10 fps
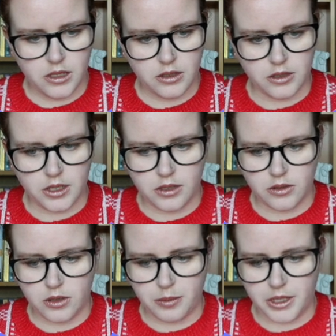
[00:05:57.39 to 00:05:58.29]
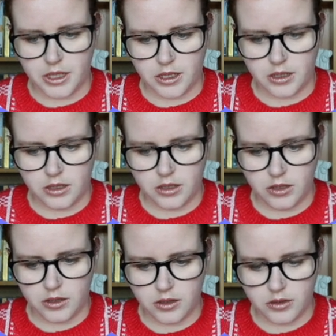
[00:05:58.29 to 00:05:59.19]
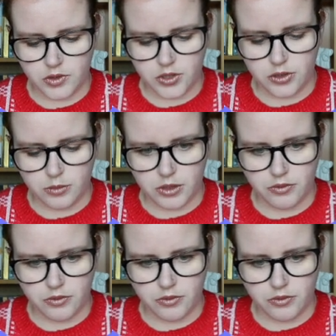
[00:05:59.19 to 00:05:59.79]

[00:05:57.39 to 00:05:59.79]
So then I'll copy that over to my